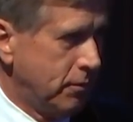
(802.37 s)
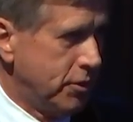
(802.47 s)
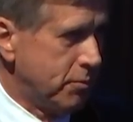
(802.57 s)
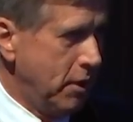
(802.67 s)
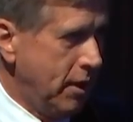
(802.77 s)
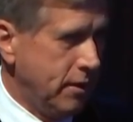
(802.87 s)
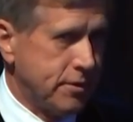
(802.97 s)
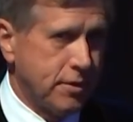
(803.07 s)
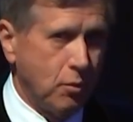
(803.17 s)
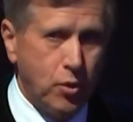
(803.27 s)
Which
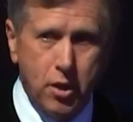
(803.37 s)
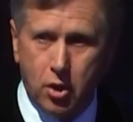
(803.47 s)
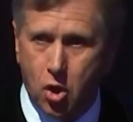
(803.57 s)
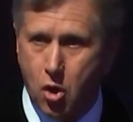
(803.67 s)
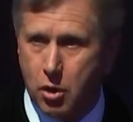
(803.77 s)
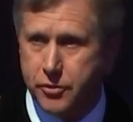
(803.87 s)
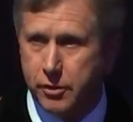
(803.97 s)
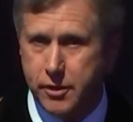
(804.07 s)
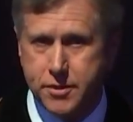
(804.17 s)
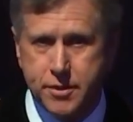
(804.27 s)
means that we are called to
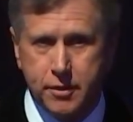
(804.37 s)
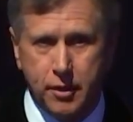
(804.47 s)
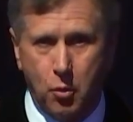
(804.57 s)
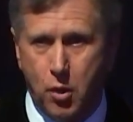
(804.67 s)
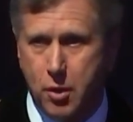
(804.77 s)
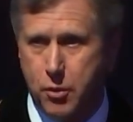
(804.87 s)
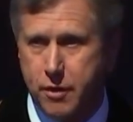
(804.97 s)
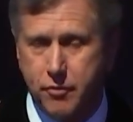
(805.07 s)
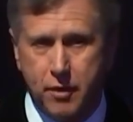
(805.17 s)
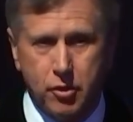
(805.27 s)
listen in a way we
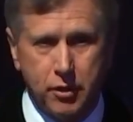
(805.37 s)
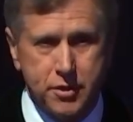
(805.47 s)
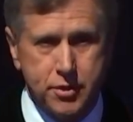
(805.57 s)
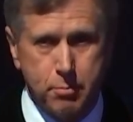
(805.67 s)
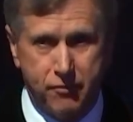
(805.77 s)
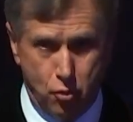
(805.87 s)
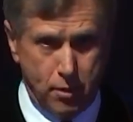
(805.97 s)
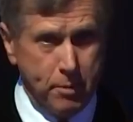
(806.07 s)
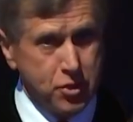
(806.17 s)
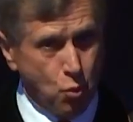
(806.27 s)
have never listened before.
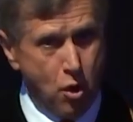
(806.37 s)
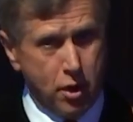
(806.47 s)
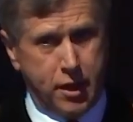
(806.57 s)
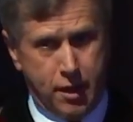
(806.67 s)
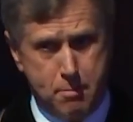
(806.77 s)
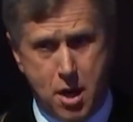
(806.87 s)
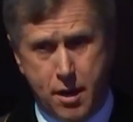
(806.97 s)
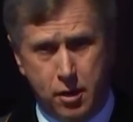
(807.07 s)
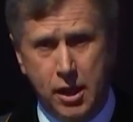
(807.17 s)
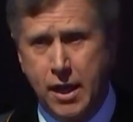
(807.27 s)
It means walking a
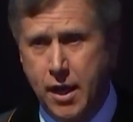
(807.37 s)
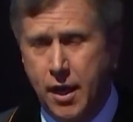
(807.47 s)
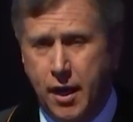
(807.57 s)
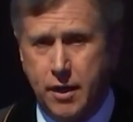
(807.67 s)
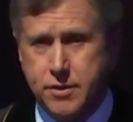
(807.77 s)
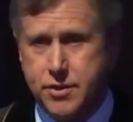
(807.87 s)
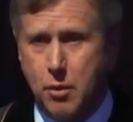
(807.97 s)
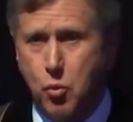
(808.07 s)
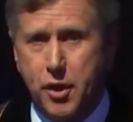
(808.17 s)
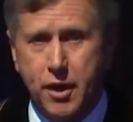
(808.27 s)
mile in
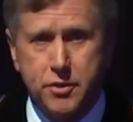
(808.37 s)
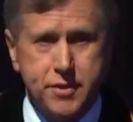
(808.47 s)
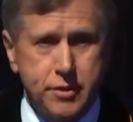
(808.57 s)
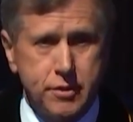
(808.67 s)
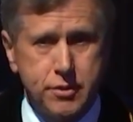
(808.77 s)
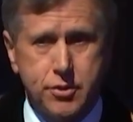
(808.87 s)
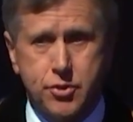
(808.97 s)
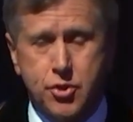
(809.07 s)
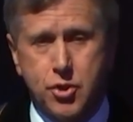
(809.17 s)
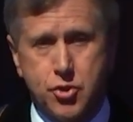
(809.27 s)
someone
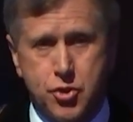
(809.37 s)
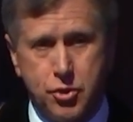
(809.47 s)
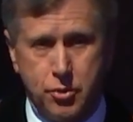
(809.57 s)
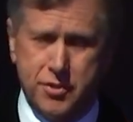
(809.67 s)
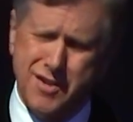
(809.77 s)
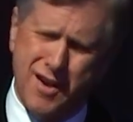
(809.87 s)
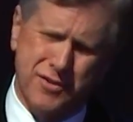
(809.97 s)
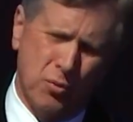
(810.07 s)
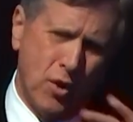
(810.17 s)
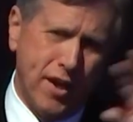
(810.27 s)
else's shoes.
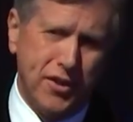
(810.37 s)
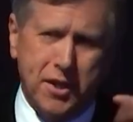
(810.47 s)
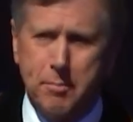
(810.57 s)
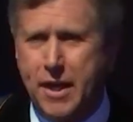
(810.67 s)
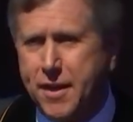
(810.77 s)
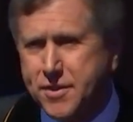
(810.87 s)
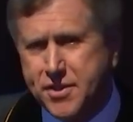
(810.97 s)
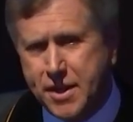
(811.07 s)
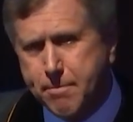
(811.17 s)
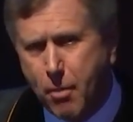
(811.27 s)
Not the way the comedian
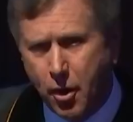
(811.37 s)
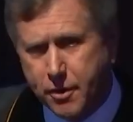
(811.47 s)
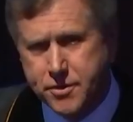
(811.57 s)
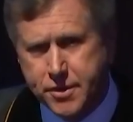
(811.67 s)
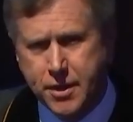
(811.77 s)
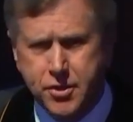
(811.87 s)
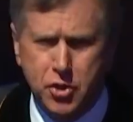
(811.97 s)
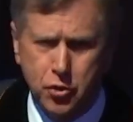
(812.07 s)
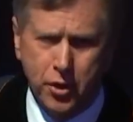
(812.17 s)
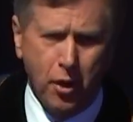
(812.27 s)
Steve Martin says
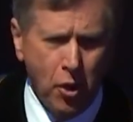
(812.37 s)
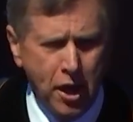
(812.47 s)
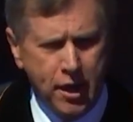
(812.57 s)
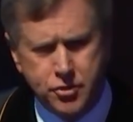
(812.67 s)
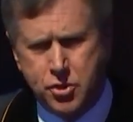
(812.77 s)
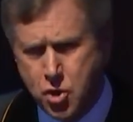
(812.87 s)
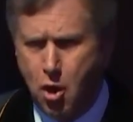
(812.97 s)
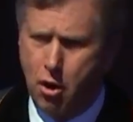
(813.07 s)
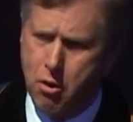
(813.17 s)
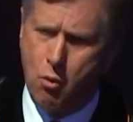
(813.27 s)
it, you know. He says,
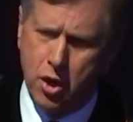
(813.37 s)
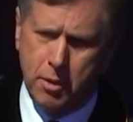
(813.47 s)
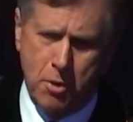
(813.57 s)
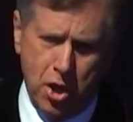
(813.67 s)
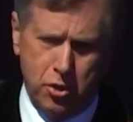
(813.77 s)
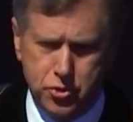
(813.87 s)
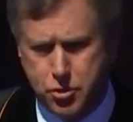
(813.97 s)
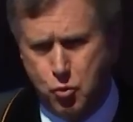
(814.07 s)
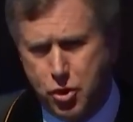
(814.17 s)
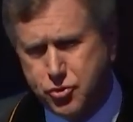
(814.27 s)
Oh, walk a mile in
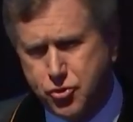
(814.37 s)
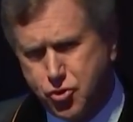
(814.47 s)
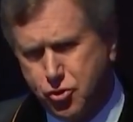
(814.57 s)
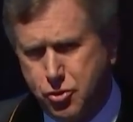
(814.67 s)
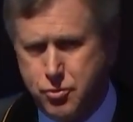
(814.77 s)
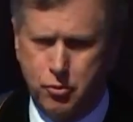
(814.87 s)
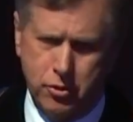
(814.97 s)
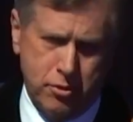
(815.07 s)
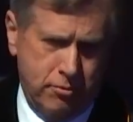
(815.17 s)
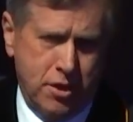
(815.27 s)
someone else's shoes. Well,
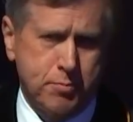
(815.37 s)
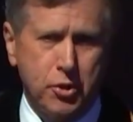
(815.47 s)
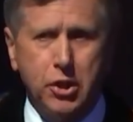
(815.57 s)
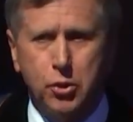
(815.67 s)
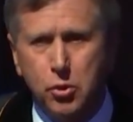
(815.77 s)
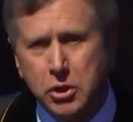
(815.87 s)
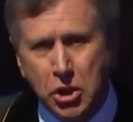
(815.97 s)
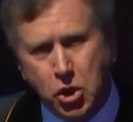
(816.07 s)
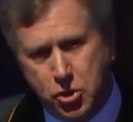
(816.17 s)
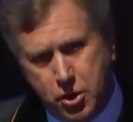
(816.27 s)
look, that's pretty cool.
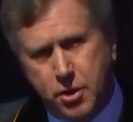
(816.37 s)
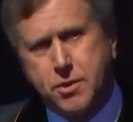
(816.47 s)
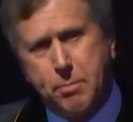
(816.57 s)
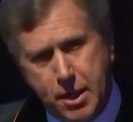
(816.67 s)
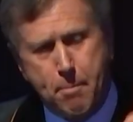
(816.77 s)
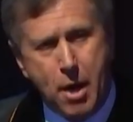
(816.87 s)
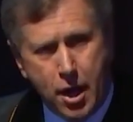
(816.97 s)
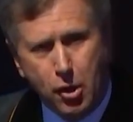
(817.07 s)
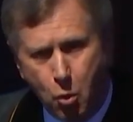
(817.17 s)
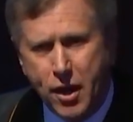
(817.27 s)
You get to be a
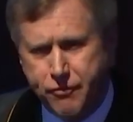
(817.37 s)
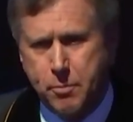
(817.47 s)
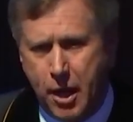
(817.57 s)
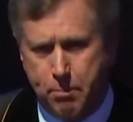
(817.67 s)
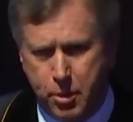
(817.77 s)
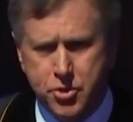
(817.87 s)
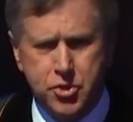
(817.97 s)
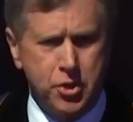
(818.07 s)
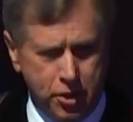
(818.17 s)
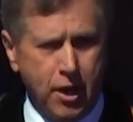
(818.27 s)
mile away from that
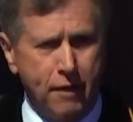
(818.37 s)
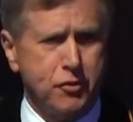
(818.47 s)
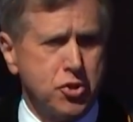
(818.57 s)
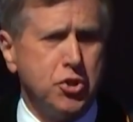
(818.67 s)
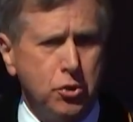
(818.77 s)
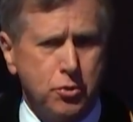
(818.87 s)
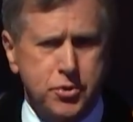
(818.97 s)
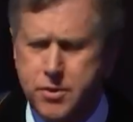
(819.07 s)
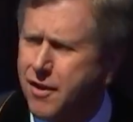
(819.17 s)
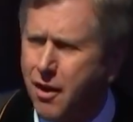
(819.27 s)
person and you got their
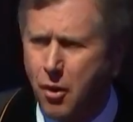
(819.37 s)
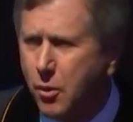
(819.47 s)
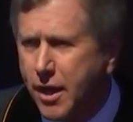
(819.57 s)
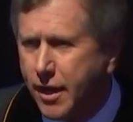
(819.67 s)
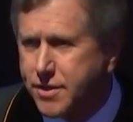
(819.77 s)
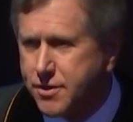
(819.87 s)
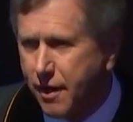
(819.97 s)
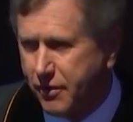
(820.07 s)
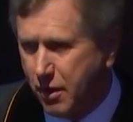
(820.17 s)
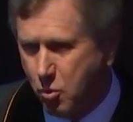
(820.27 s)
shoes. No, it's
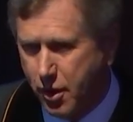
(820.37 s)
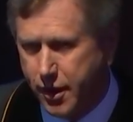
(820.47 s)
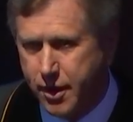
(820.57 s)
not that way.